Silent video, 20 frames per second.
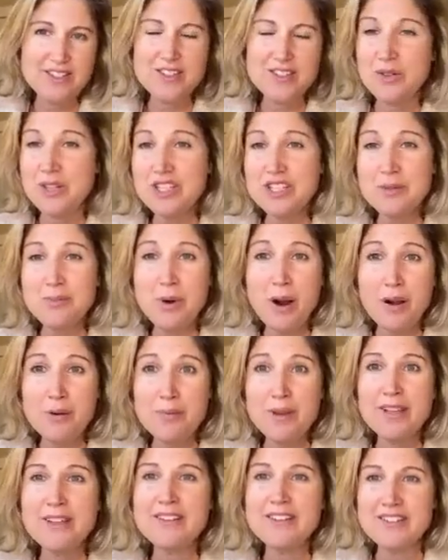So each
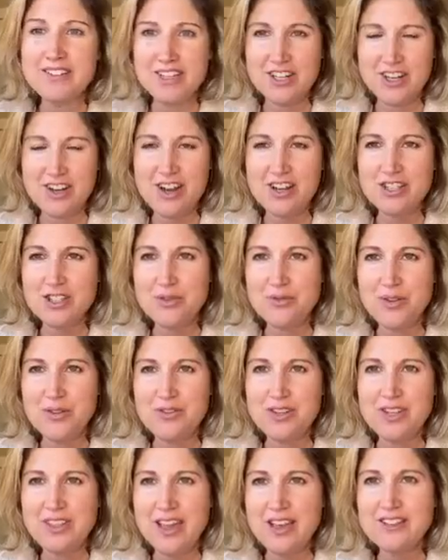apartment is going to cost you
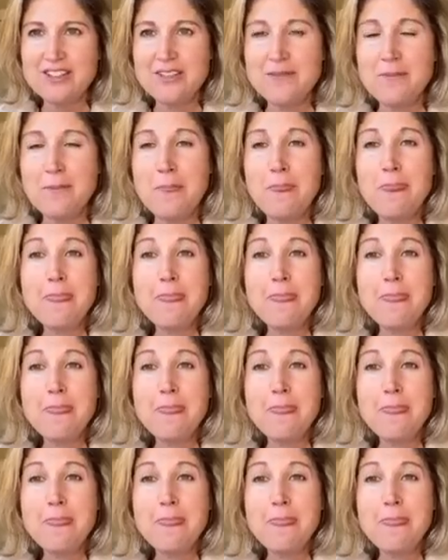$50,000.